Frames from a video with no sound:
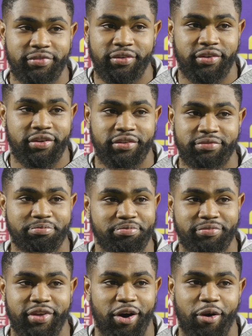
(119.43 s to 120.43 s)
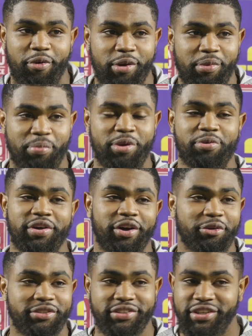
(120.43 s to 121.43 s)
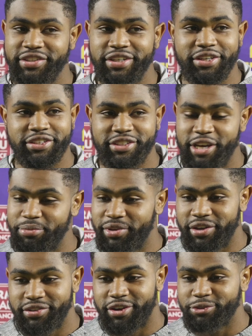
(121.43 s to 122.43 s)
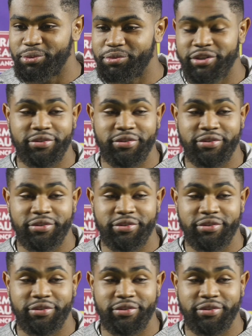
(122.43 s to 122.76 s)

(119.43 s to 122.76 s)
You can call one of my Pee Wee coaches, he'll tell you the same thing. Toss sweep